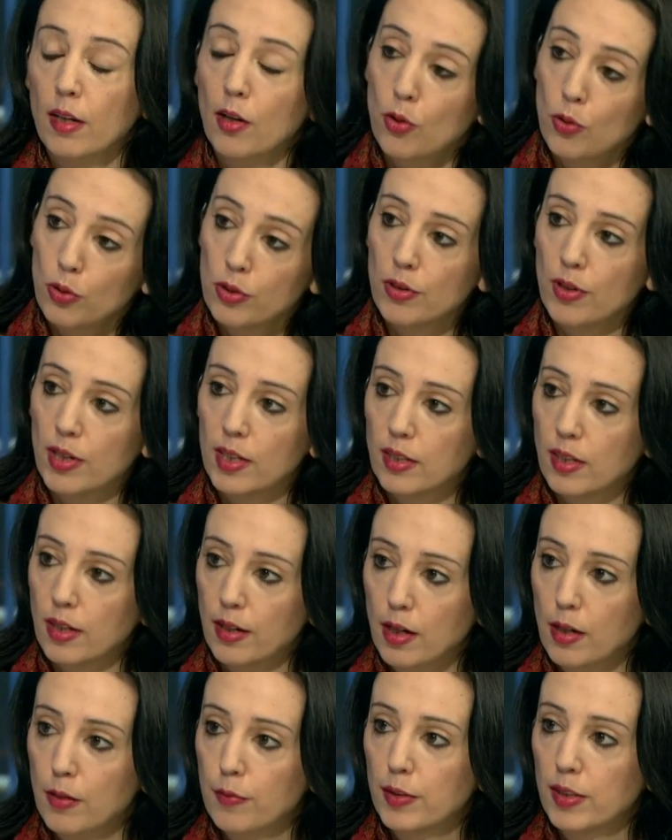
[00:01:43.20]
older
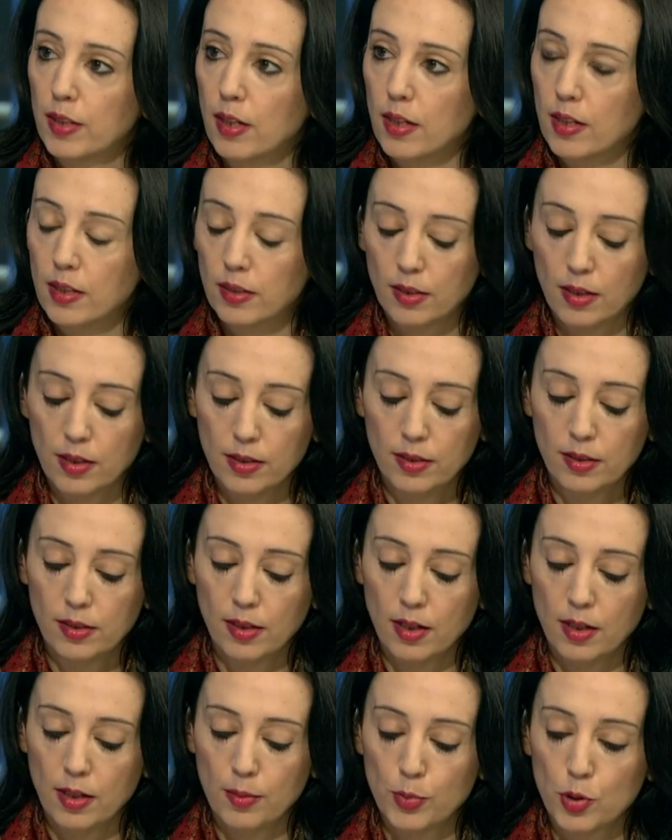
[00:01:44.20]
Assad, Hafiz al-Assad's
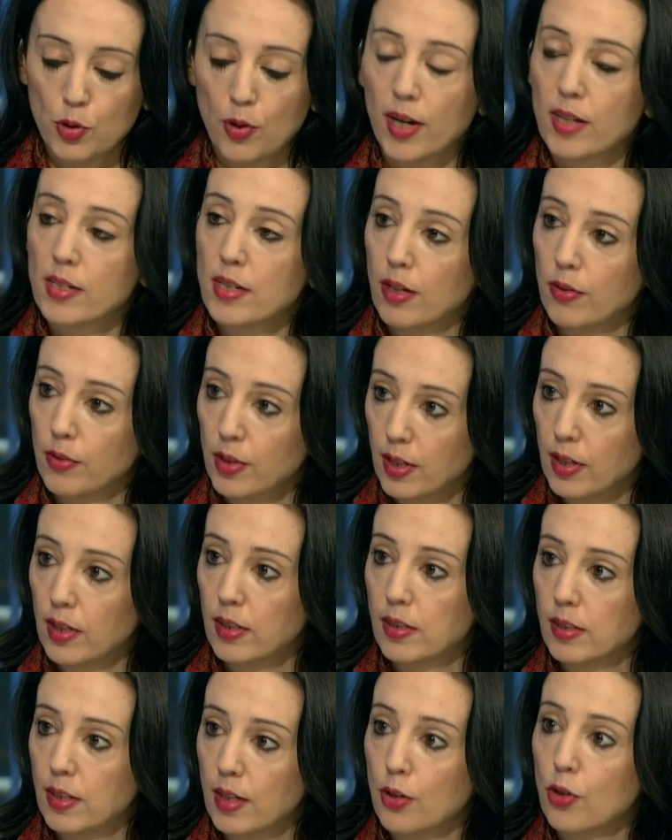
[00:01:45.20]
crackdown
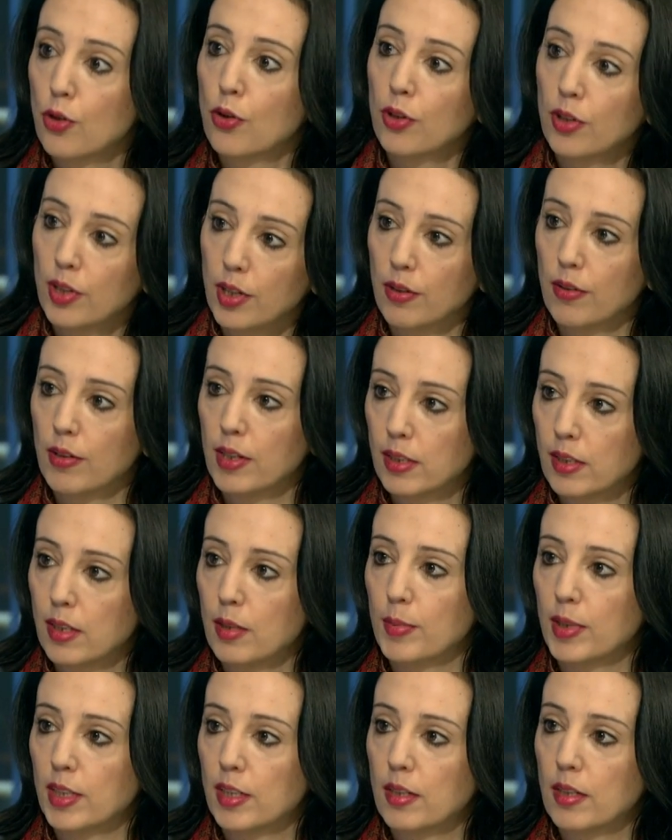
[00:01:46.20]
against an earlier
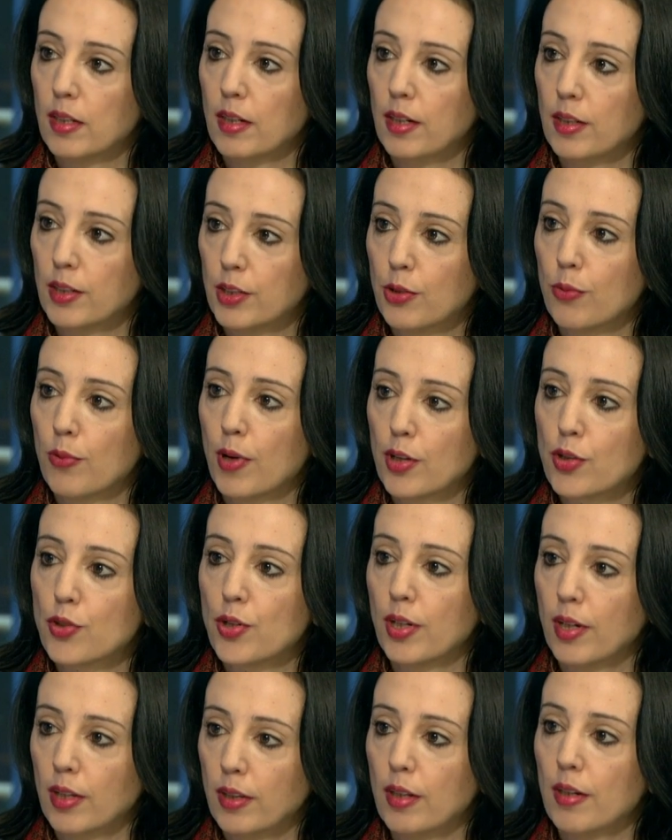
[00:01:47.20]
Islamist
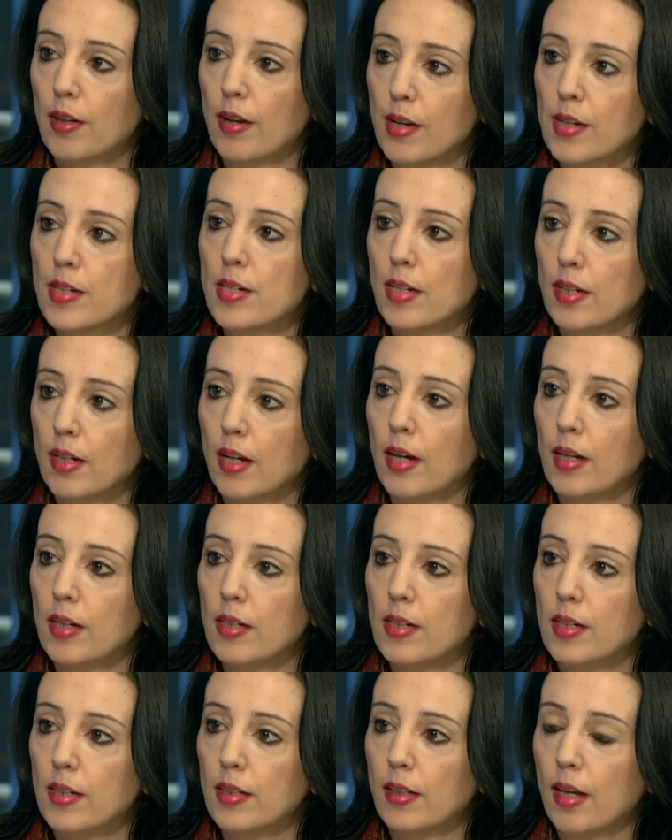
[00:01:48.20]
insurrection in the
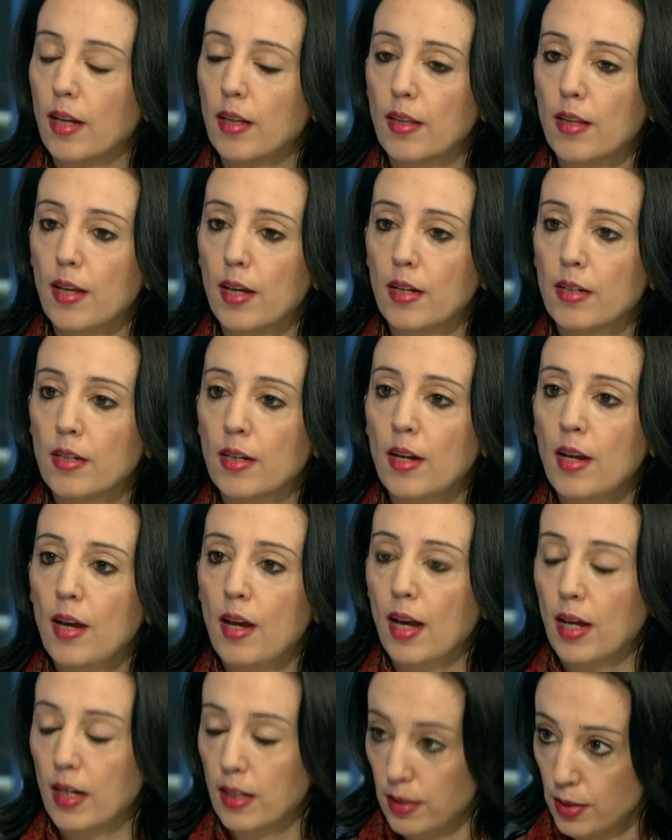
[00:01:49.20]
1980s, and that,
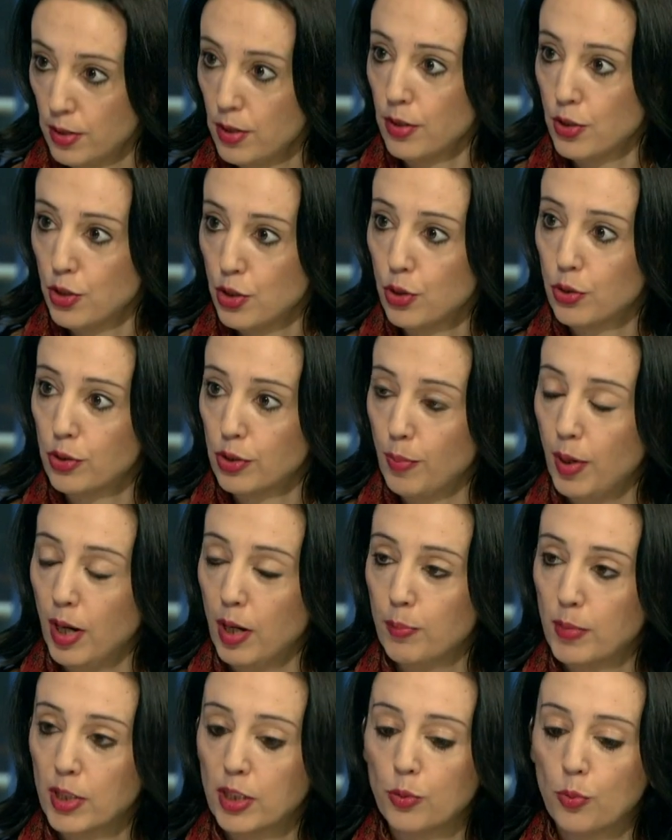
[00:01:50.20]
to use
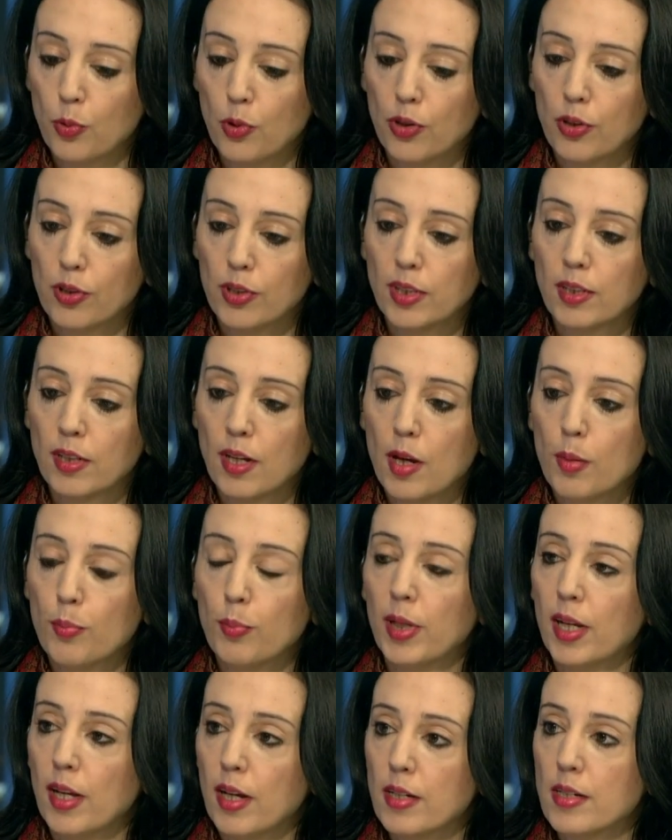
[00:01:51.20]
Muhammad's words,
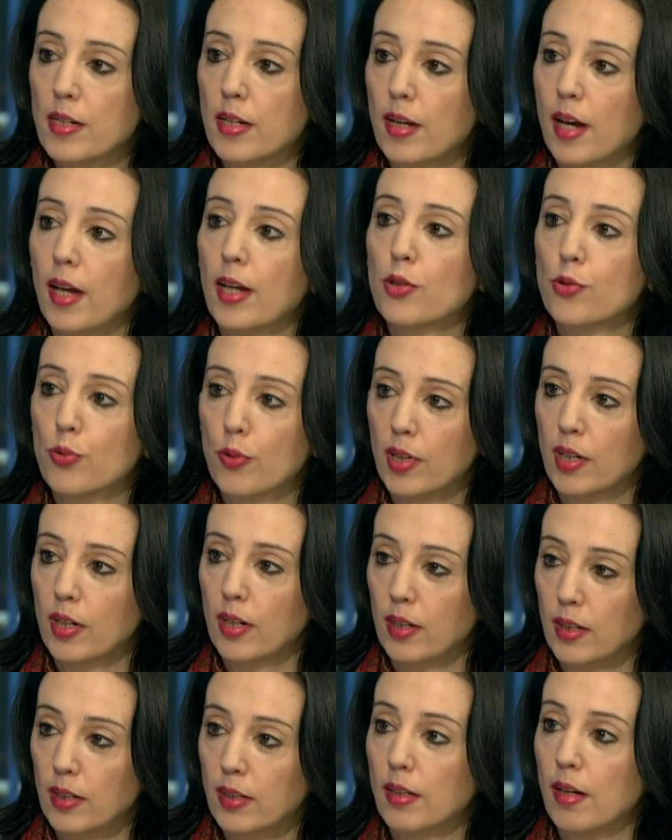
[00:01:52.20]
planted hatred
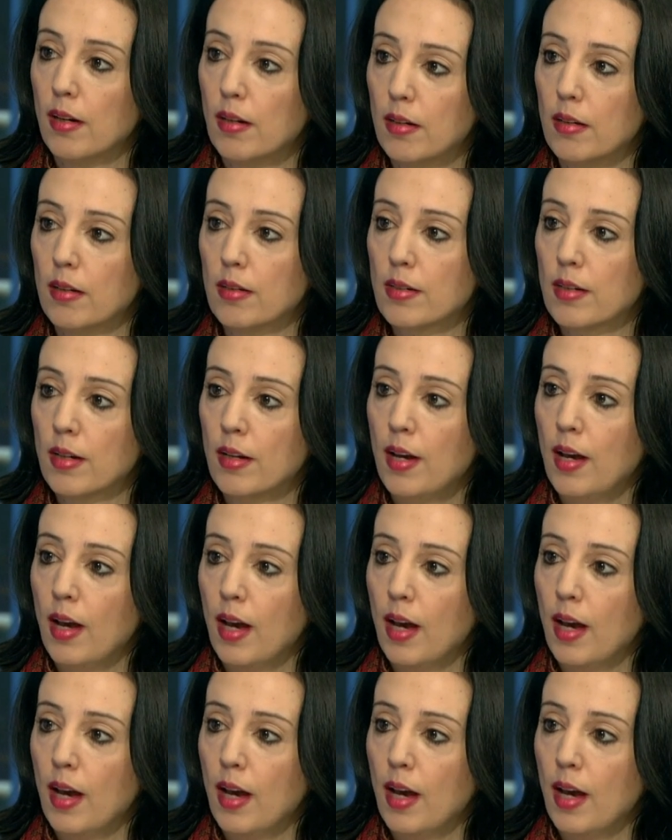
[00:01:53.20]
in his heart.